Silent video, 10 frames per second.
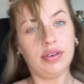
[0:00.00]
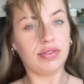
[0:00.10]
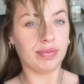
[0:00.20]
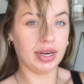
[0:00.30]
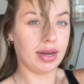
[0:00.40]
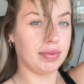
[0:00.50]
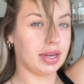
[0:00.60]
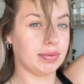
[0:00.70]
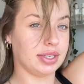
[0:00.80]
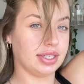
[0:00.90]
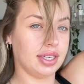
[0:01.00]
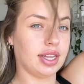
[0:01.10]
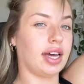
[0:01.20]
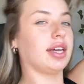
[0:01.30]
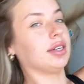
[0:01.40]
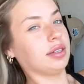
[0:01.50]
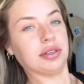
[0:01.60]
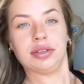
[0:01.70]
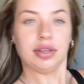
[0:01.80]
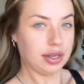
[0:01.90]
for me not being able to see that,
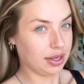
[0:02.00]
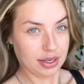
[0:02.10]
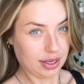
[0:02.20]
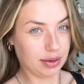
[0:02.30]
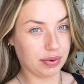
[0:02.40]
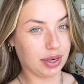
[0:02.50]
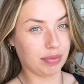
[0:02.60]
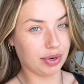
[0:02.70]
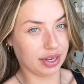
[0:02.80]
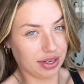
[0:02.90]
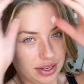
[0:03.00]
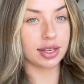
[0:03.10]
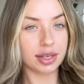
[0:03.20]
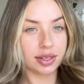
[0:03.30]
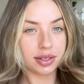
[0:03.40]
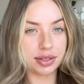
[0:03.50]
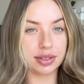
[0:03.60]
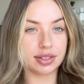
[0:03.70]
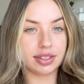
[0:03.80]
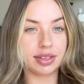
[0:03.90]
it went in pretty good.
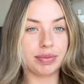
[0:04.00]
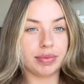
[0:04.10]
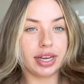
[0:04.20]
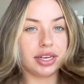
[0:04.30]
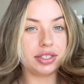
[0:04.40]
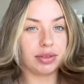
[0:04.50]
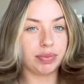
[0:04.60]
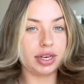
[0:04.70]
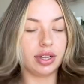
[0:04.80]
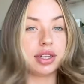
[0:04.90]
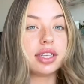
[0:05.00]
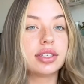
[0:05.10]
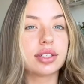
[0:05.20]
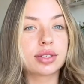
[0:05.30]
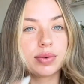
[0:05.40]
My hair is pretty long. These are